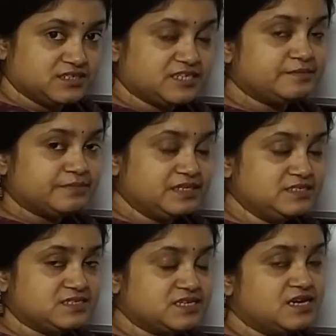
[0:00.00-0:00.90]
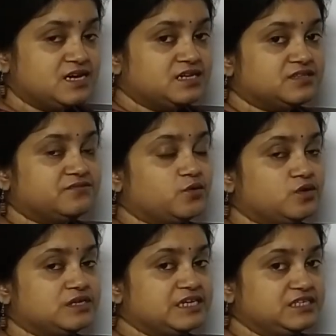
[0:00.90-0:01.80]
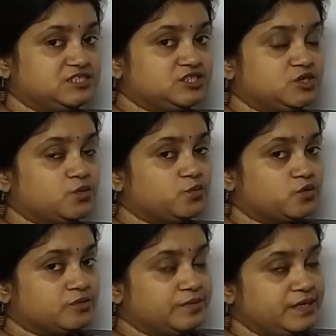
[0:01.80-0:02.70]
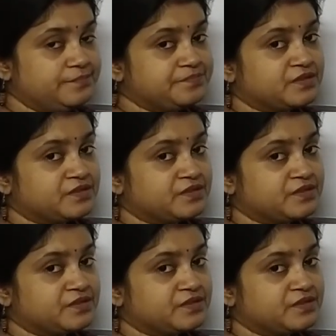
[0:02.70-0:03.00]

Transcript: It means the voltage would be